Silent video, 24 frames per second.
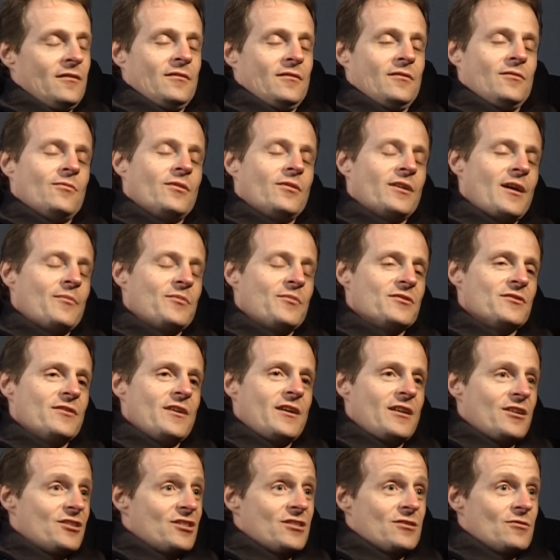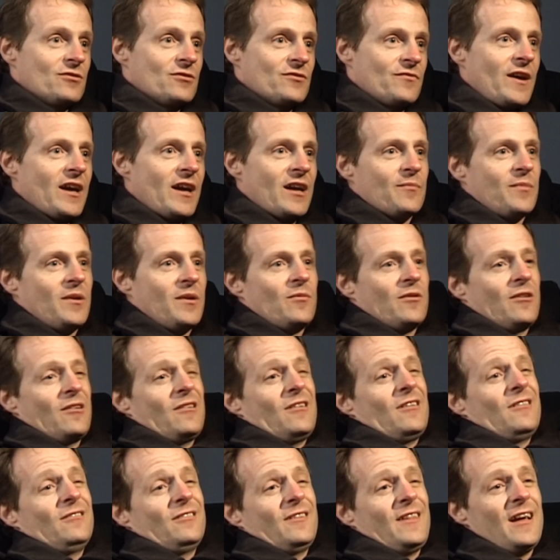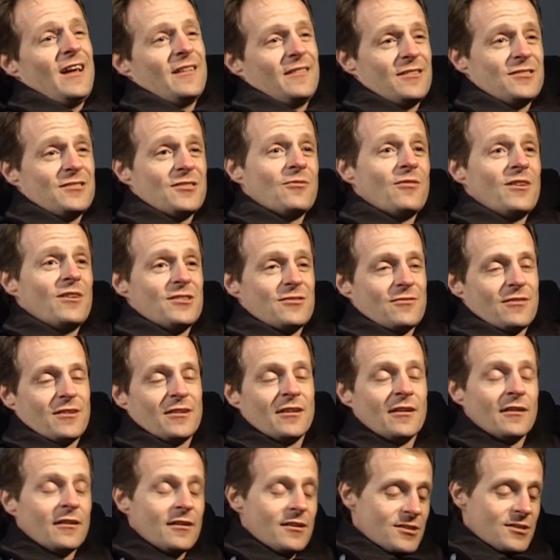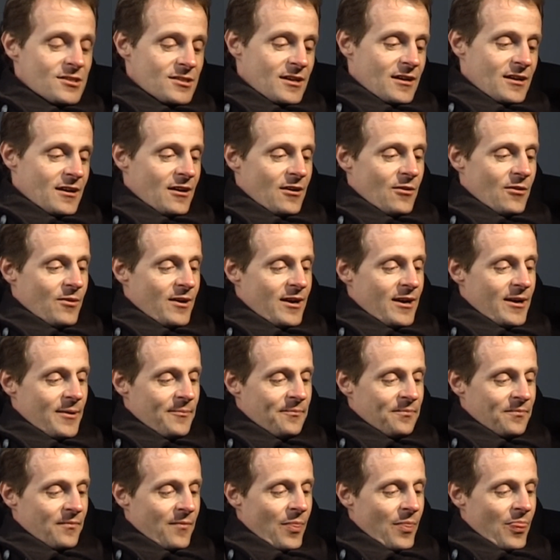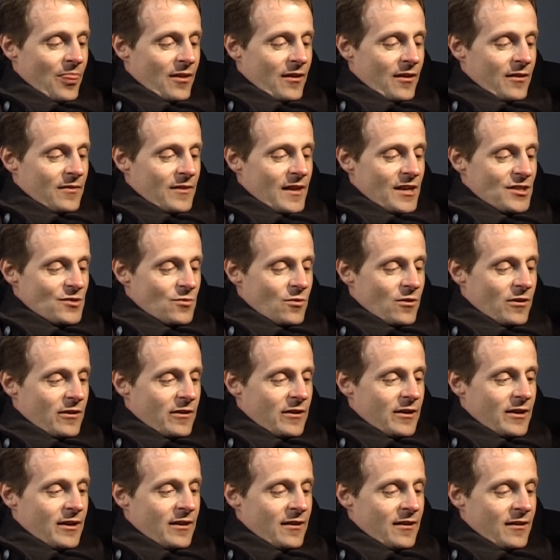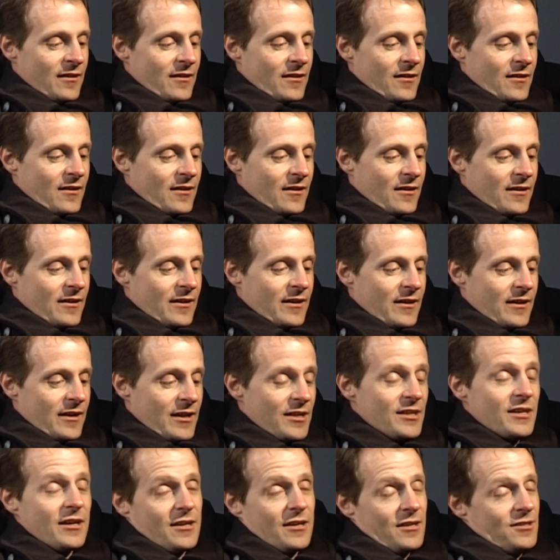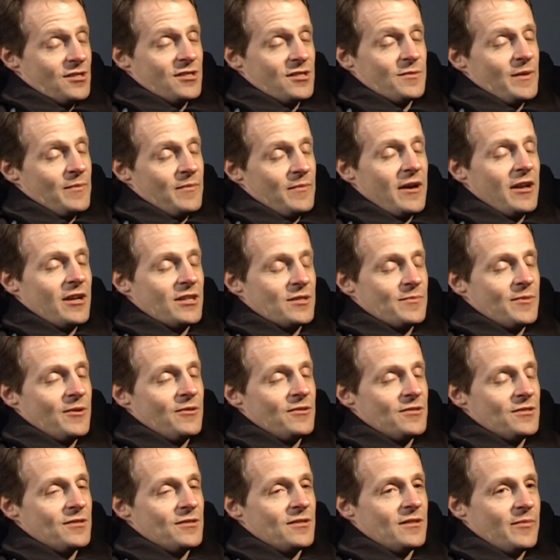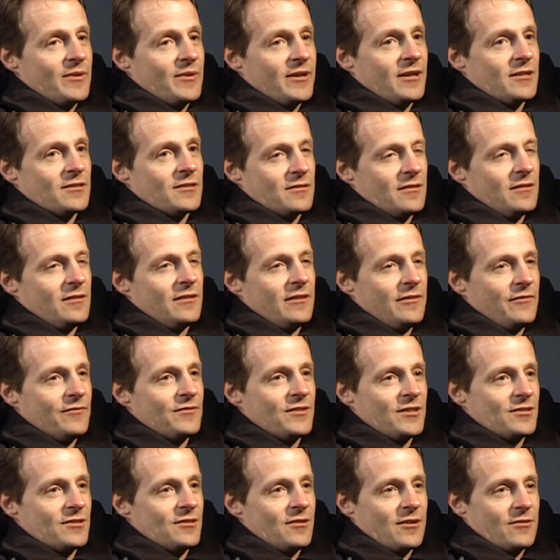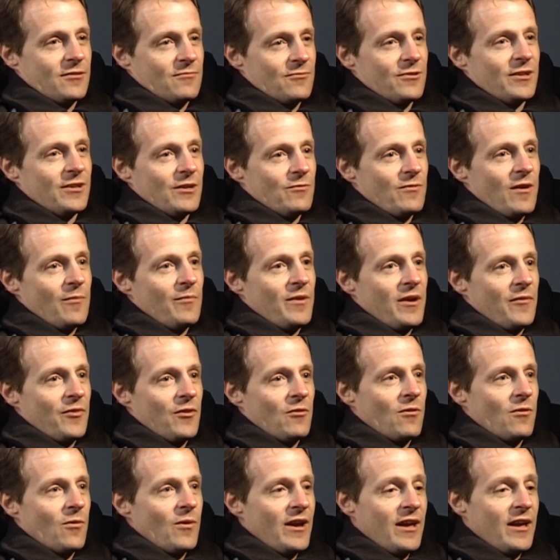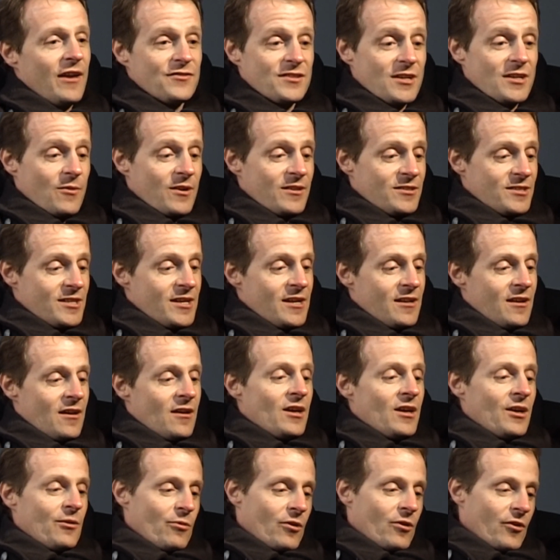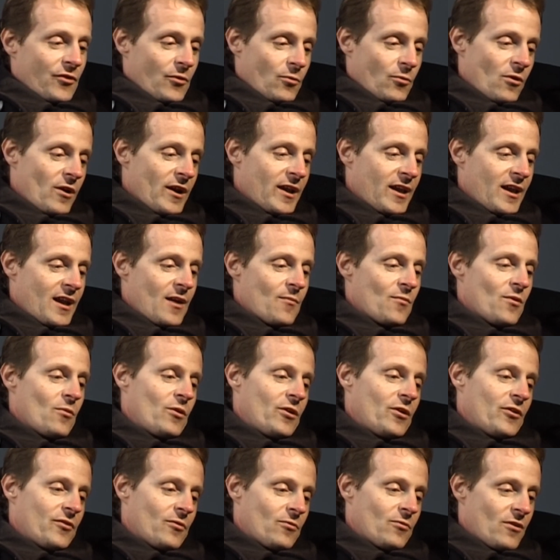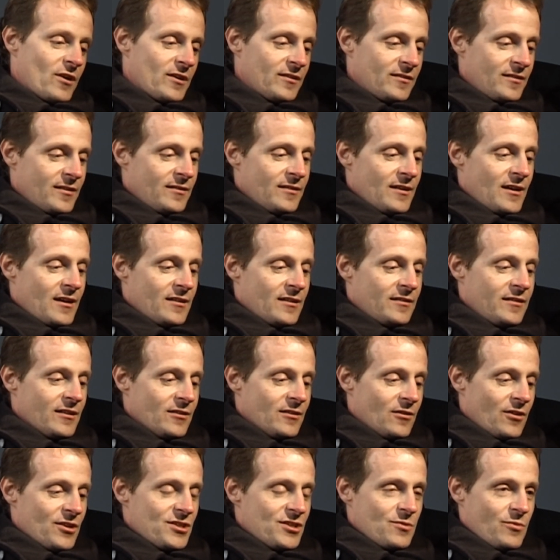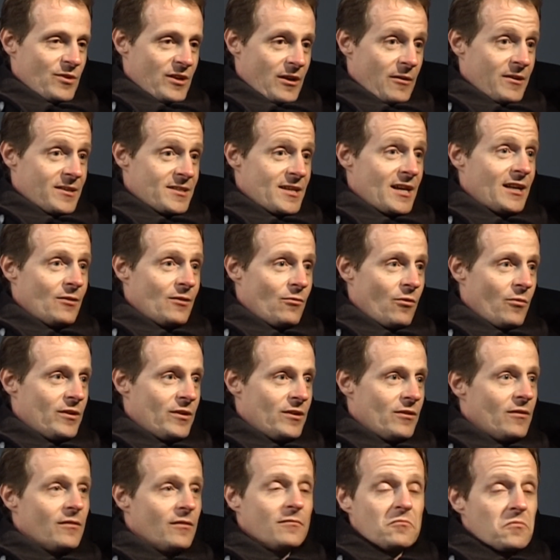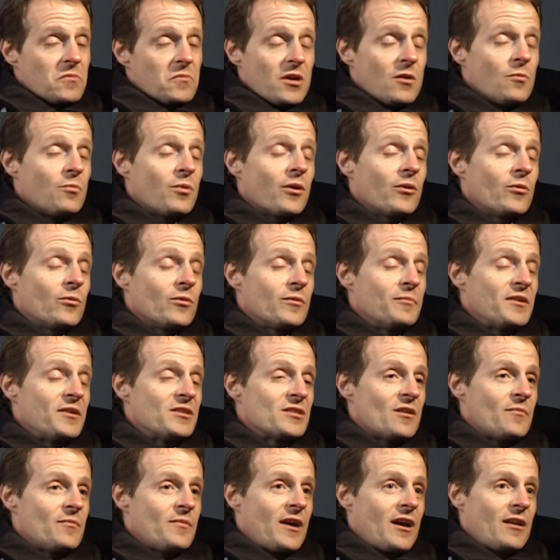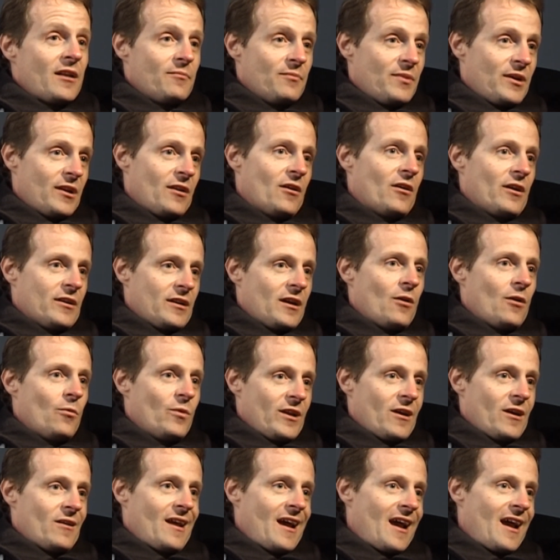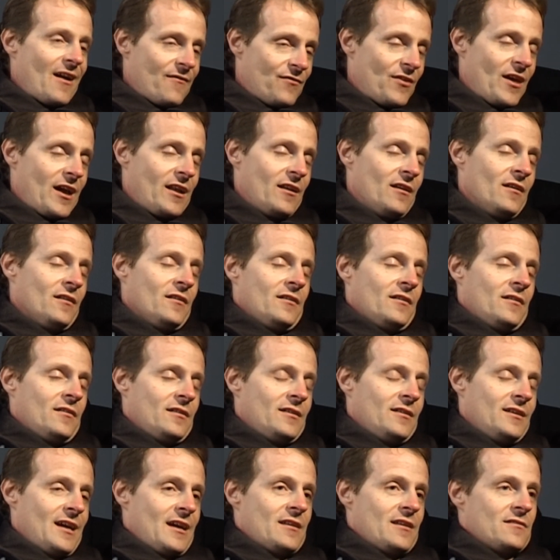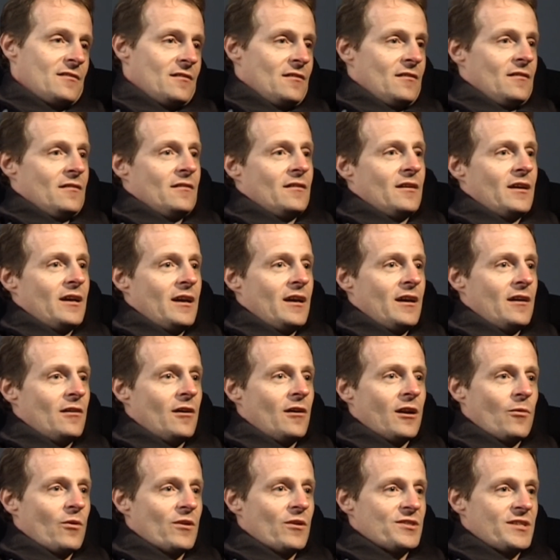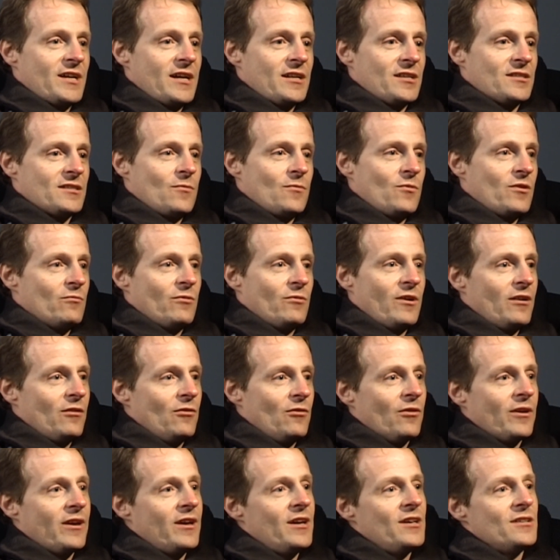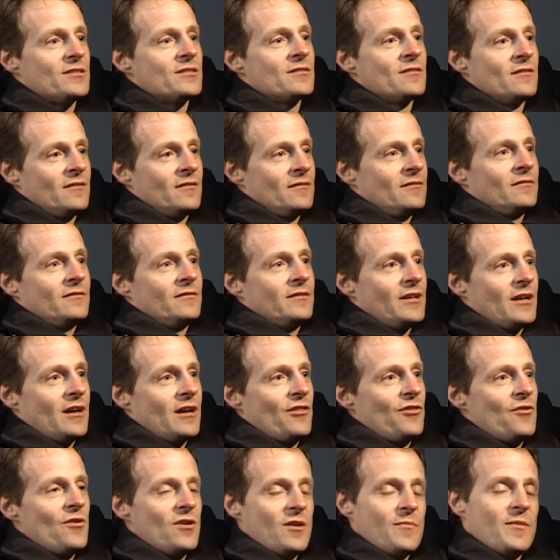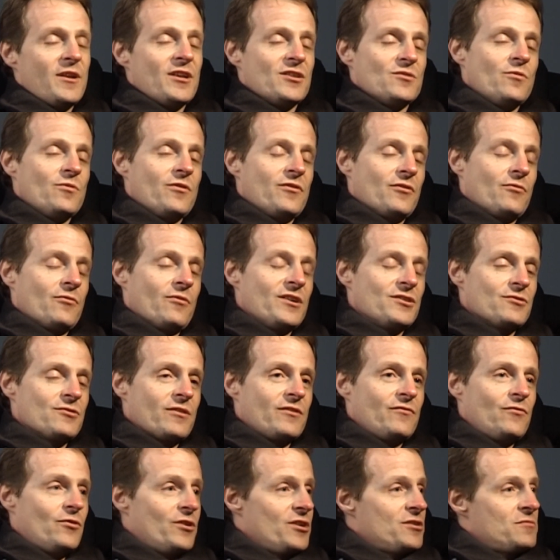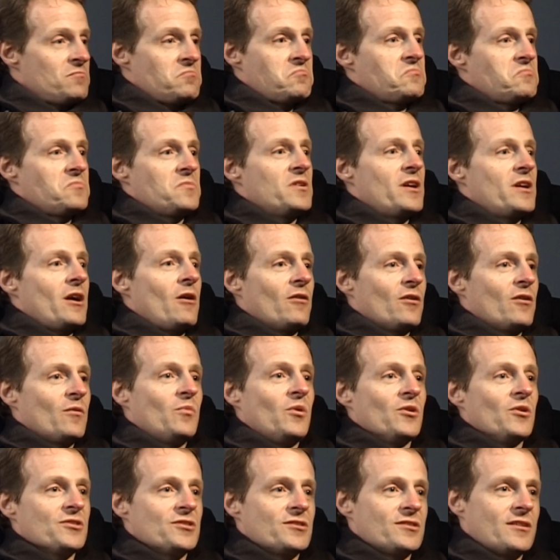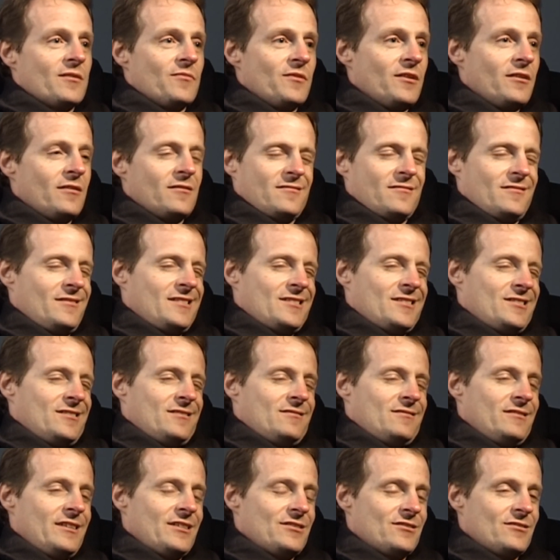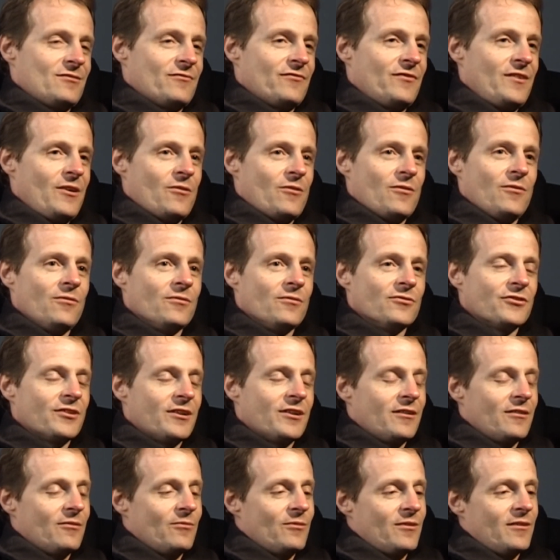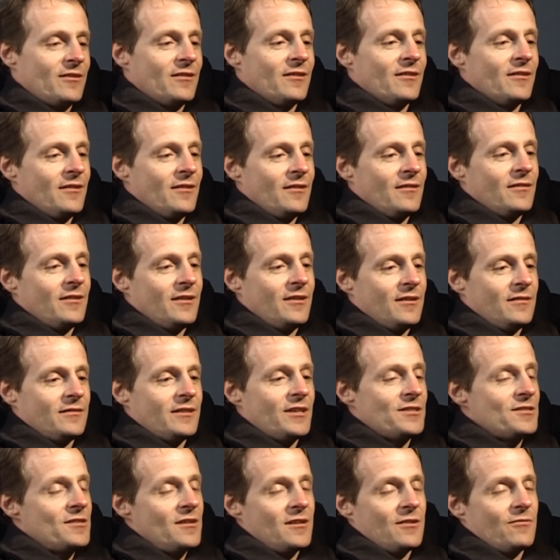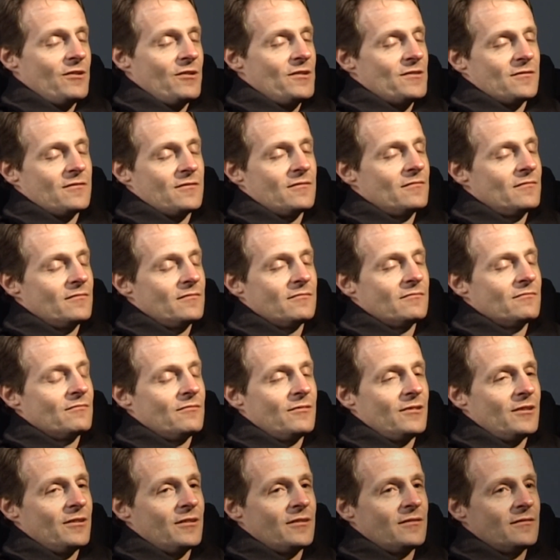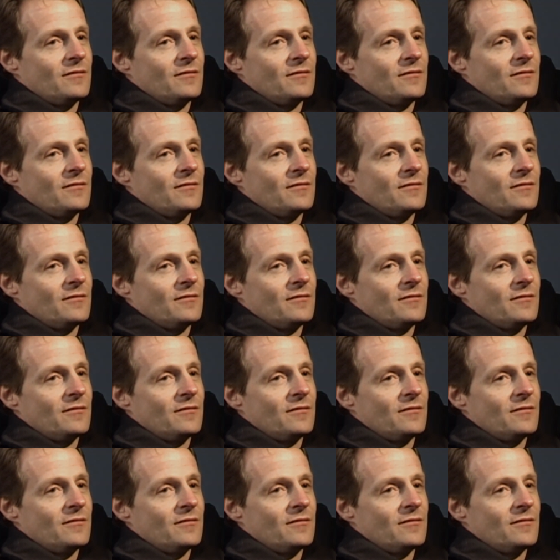what happens then? It just looks fake, and people go, oh, look at that, it's a green screen. So that's why it's just been bad experiences in the past, and they've just really rubbed me up the wrong way. If someone said, we've got the right camera, we've got the right technology, we know exactly what we're doing, it probably wouldn't be so bad. But I know we don't have that yet, and I don't want to say to someone, well, look, here's 30 minutes worth of green screen footage, go and composite something. That's not fair at all. So yeah, that's the only reason, really.